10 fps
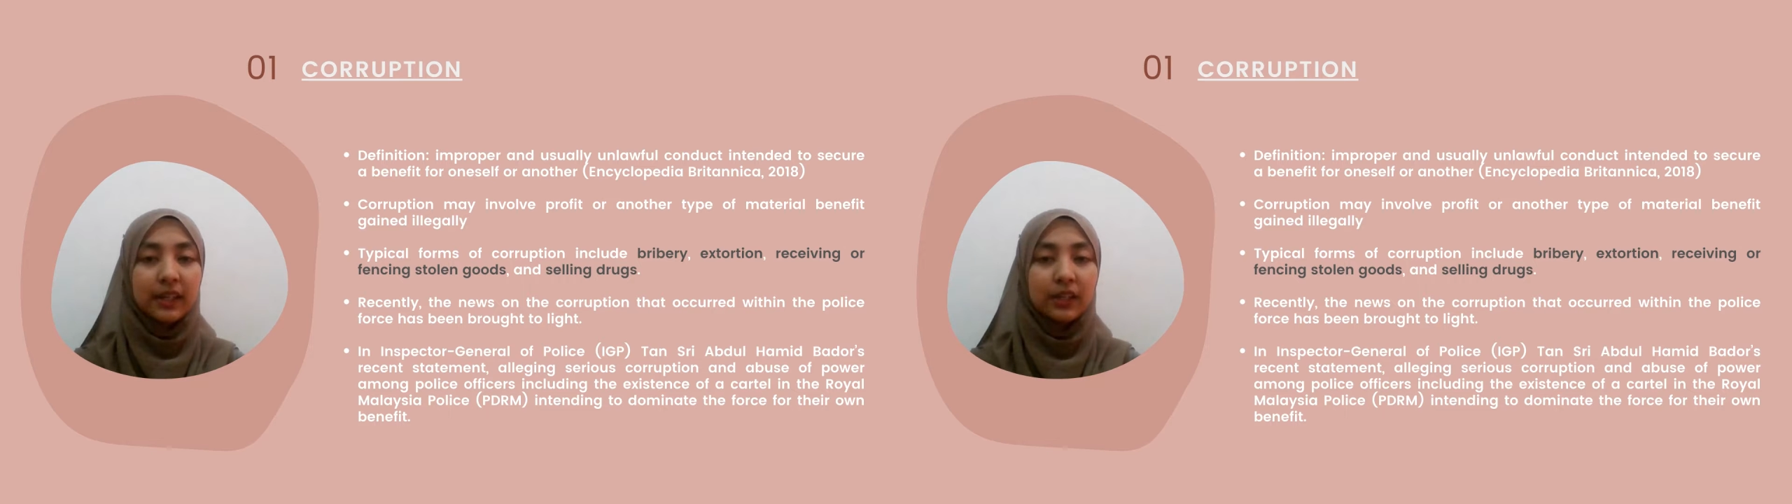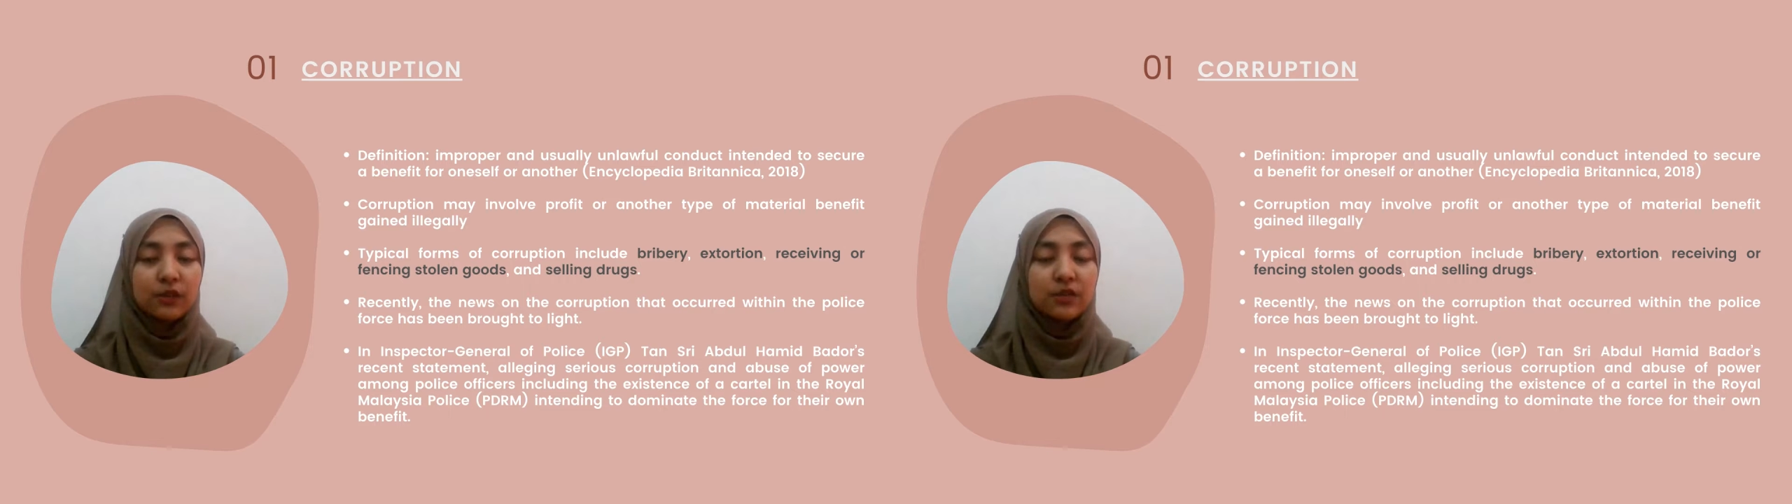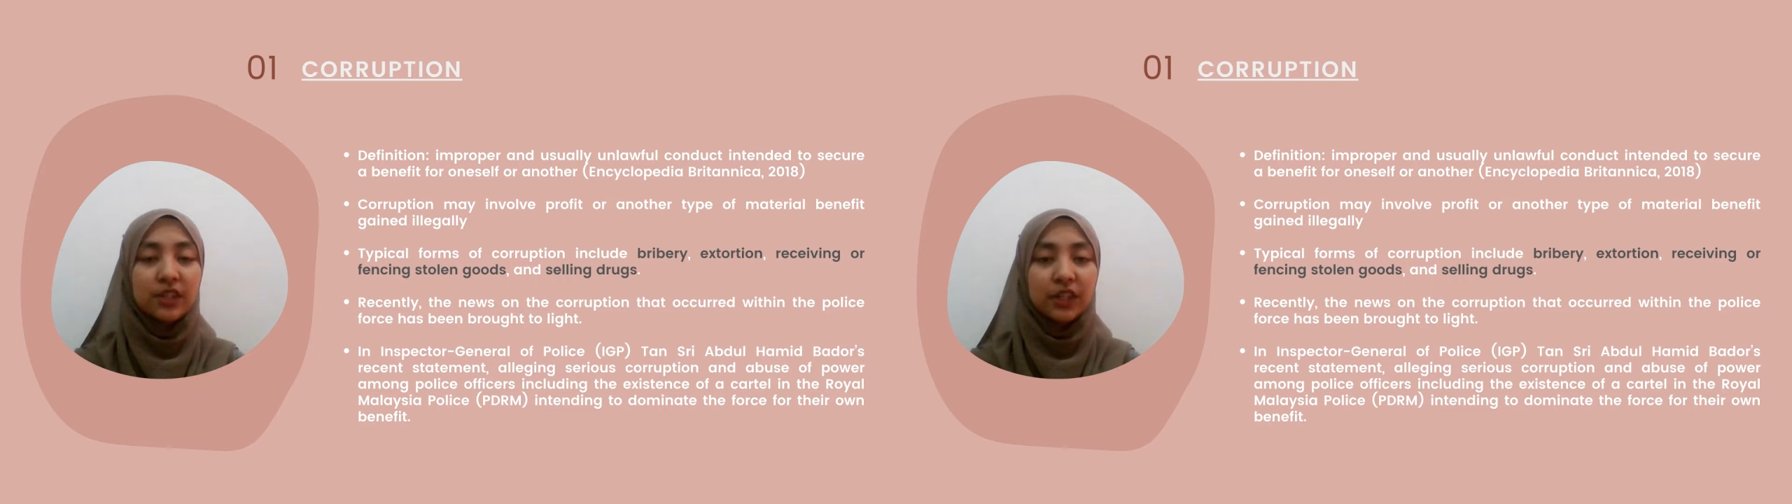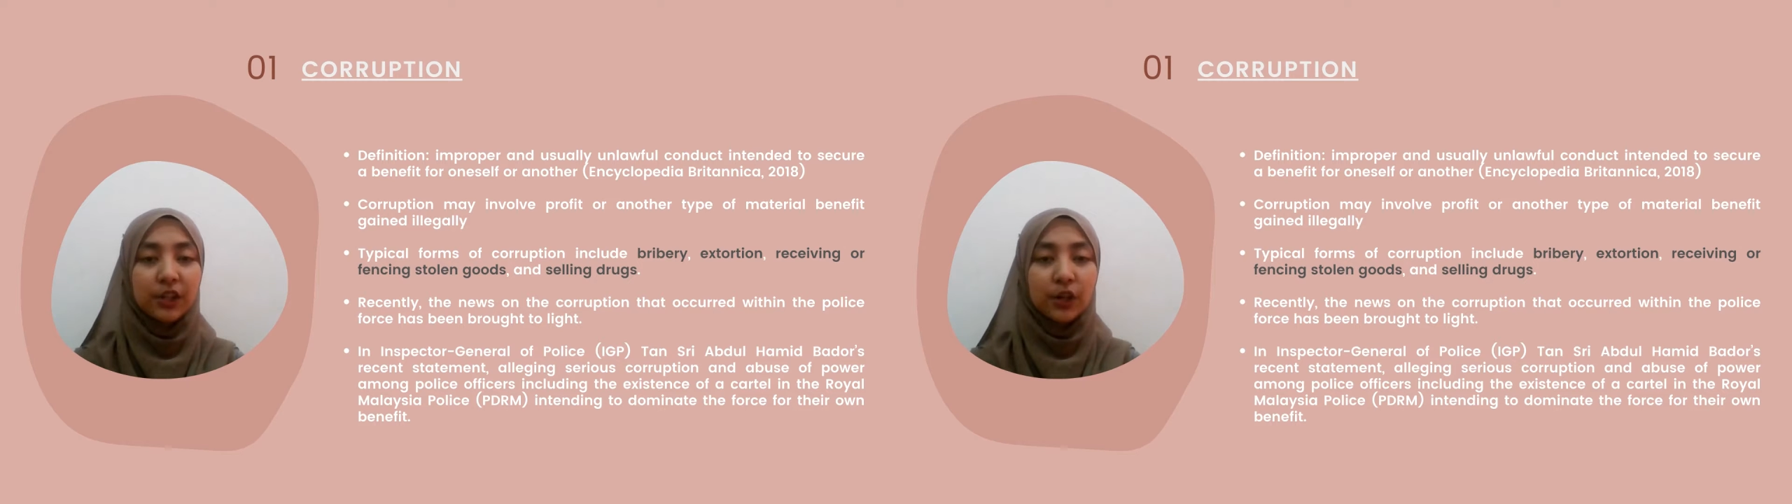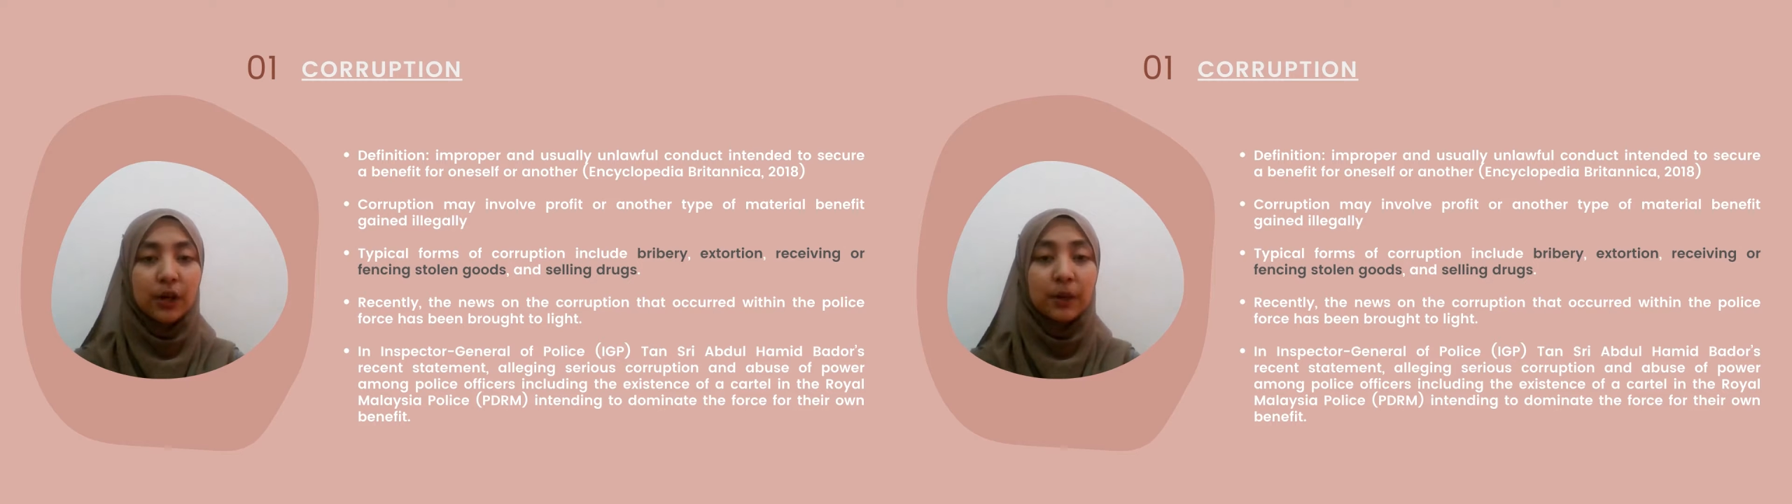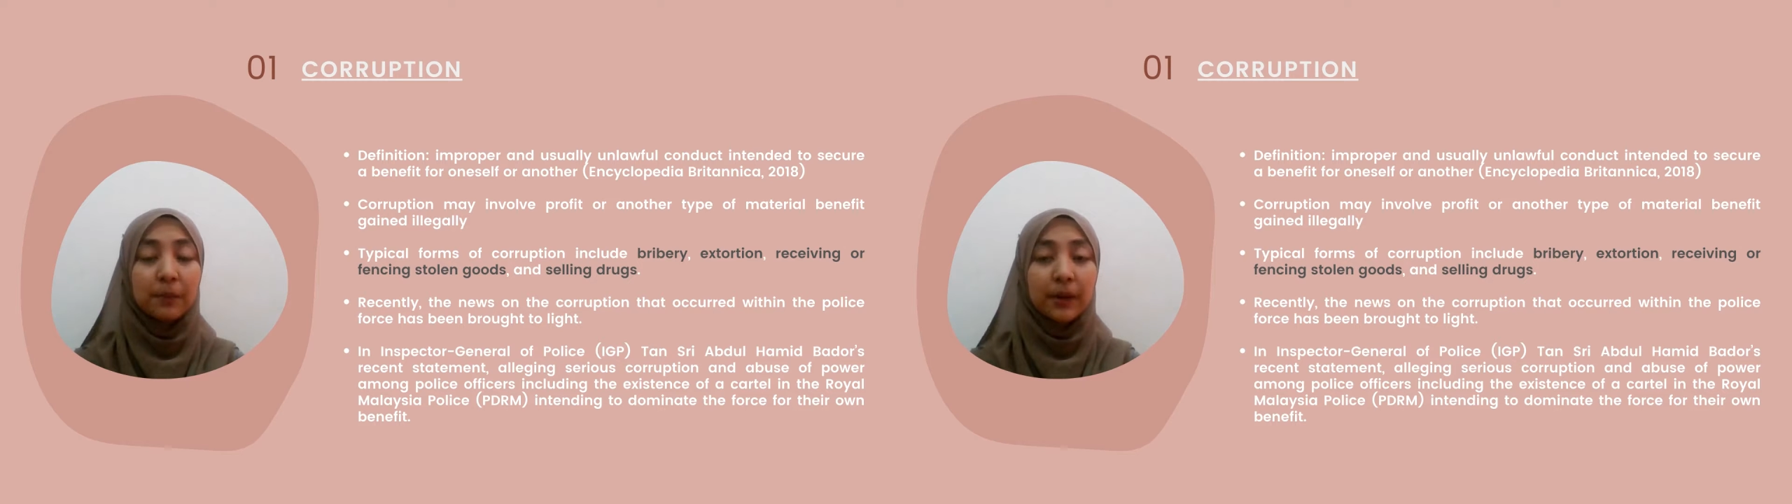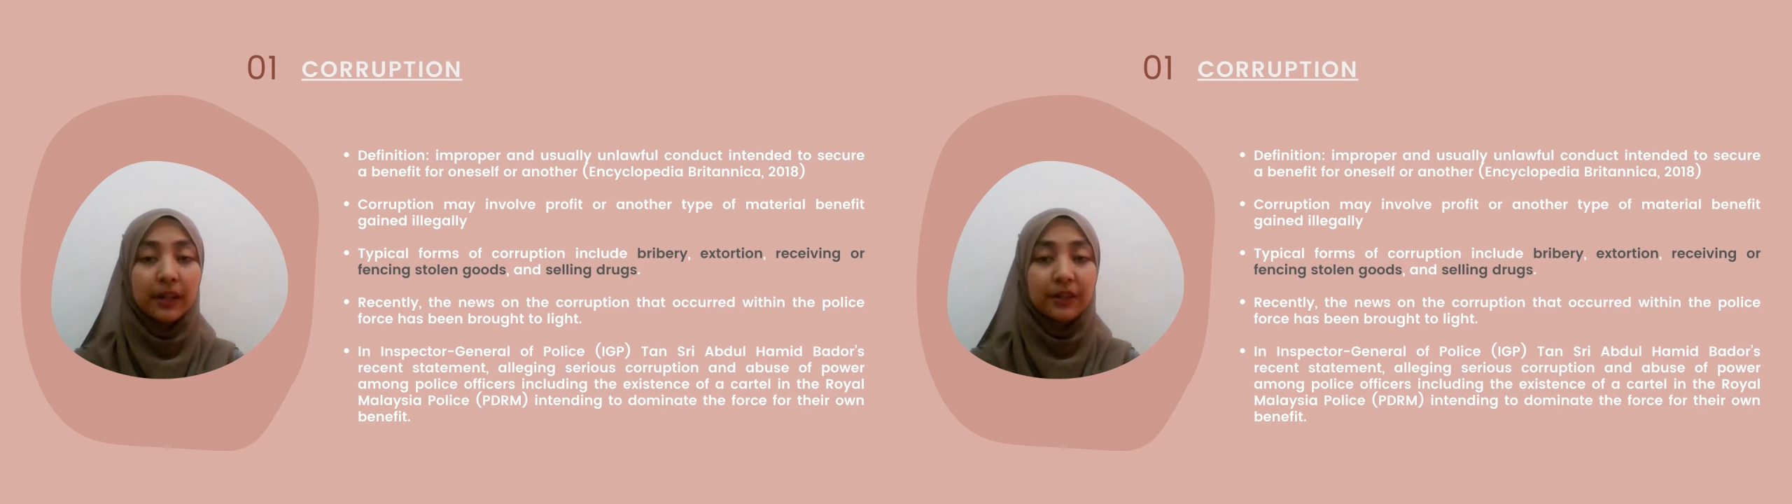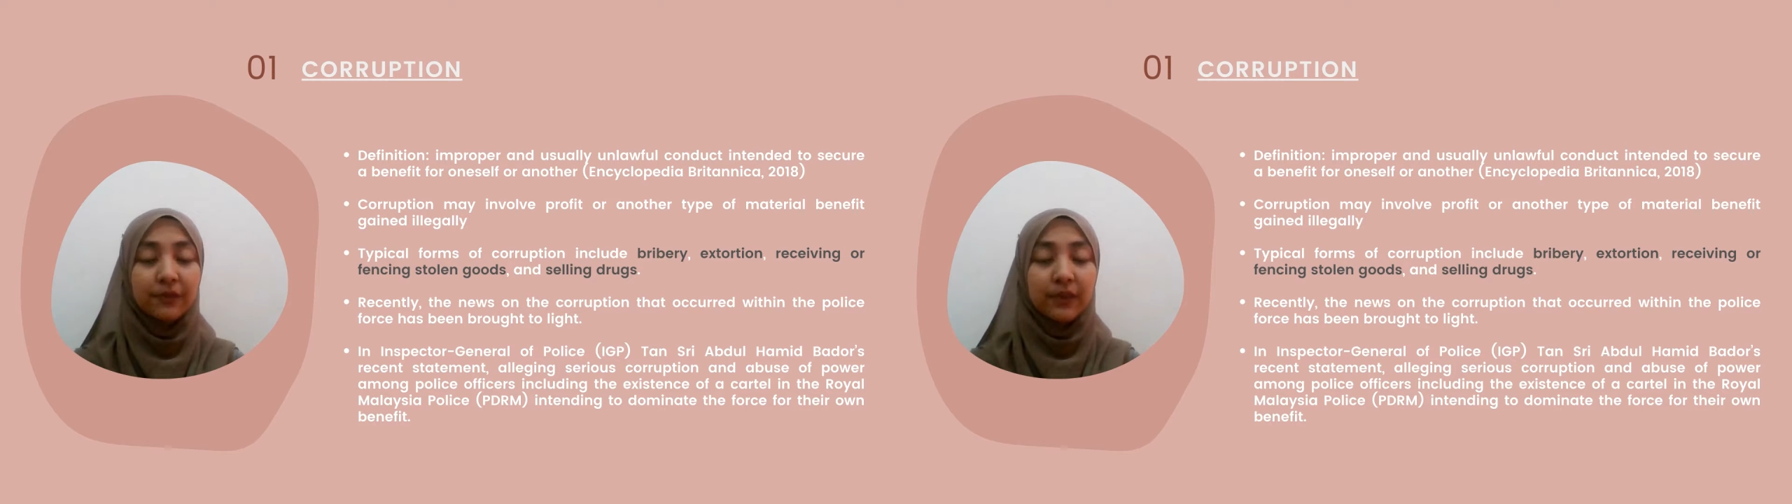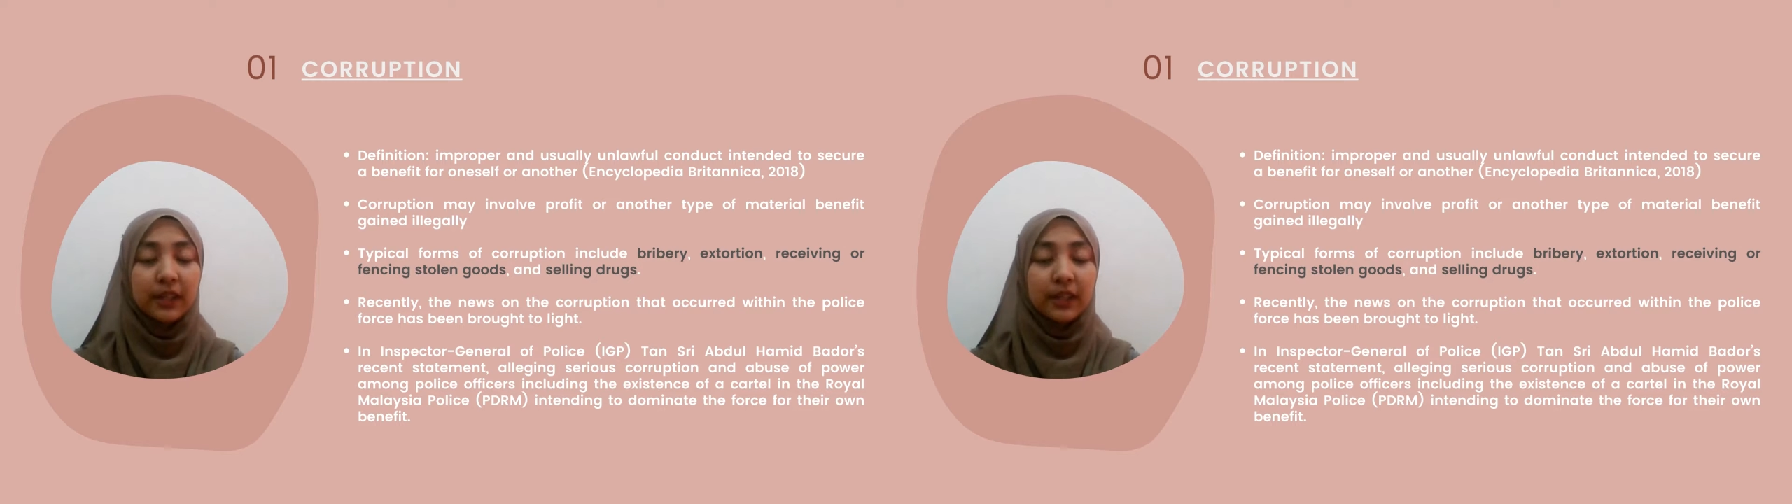to secure a benefit